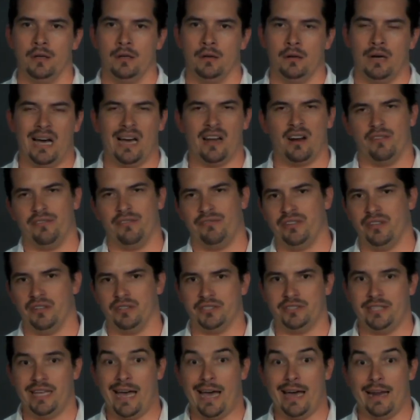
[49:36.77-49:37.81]
I don't feel
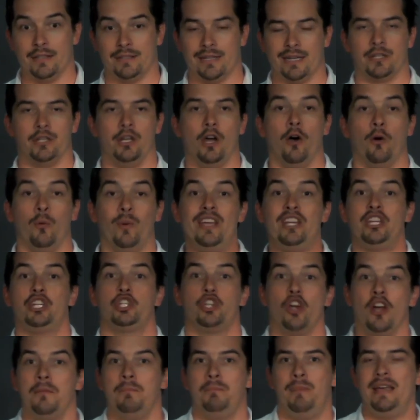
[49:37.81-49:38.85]
sad. It's like, no, we
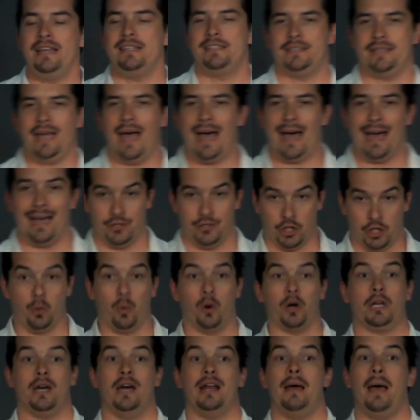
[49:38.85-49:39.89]
should be sad, so
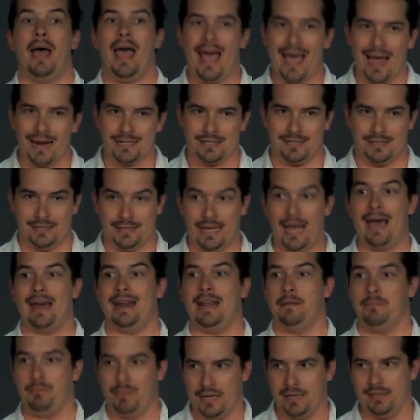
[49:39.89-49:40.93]
we're going to act sad
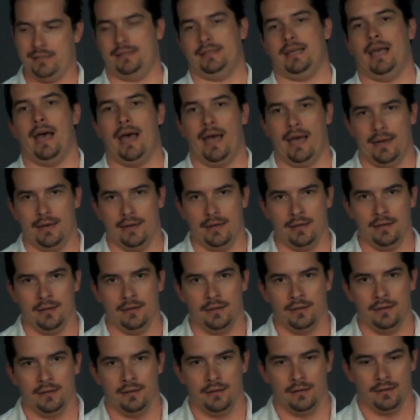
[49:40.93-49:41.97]
and be sad.
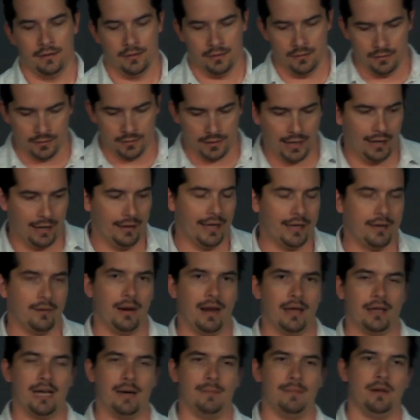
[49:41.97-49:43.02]
It's kind of like when
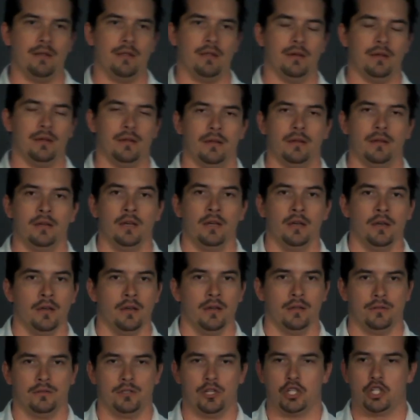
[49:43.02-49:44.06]
I come to
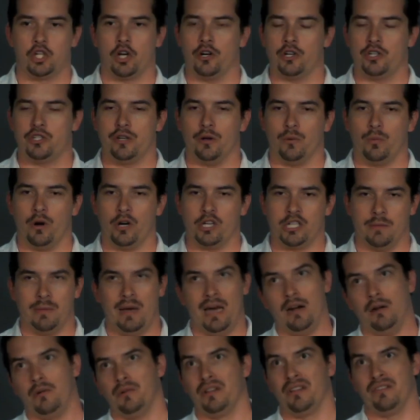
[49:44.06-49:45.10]
church to worship. I
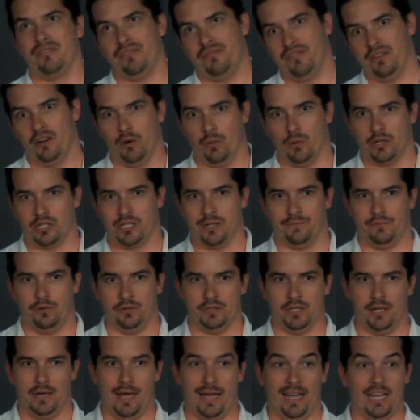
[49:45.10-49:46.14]
don't really feel worshipful
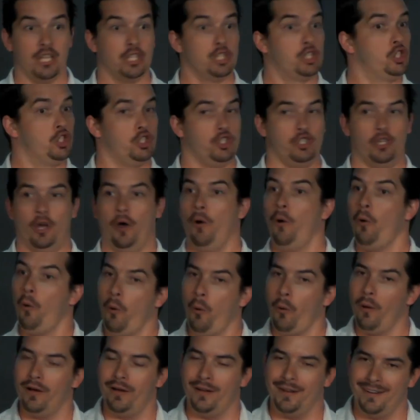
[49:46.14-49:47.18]
today.
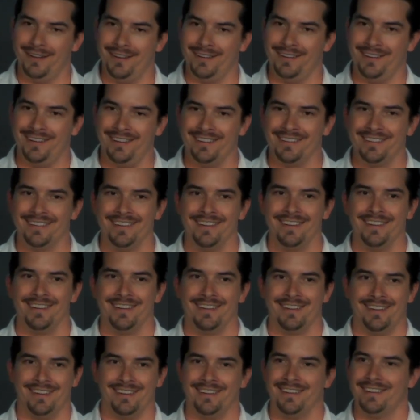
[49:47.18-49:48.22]
So?
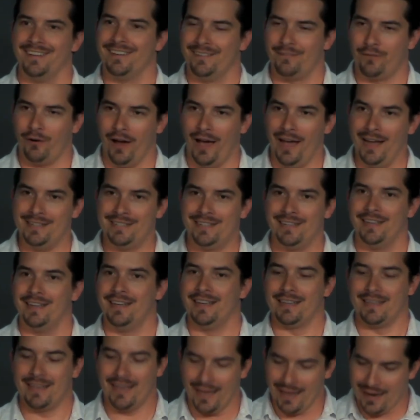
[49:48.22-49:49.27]
Right?
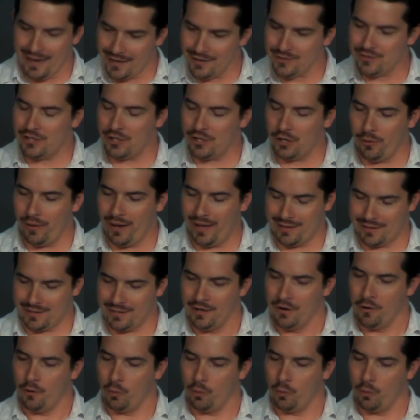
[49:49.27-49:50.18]
Get into it.